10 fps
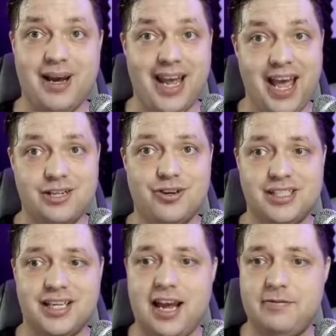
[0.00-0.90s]
my
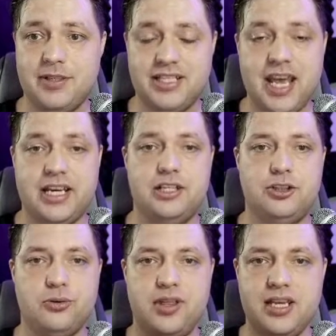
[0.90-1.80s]
address, I've been taken
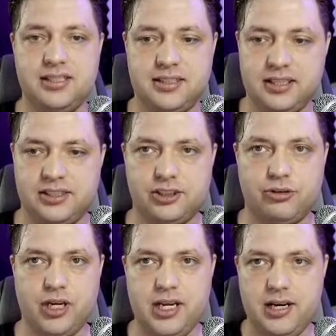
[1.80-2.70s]
to this
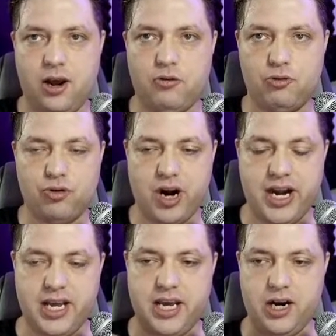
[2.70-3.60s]
screen
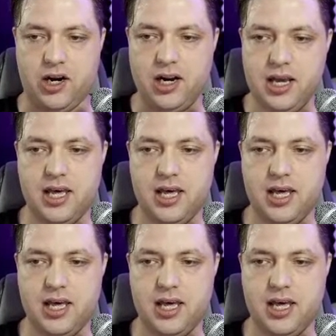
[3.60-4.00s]
right here.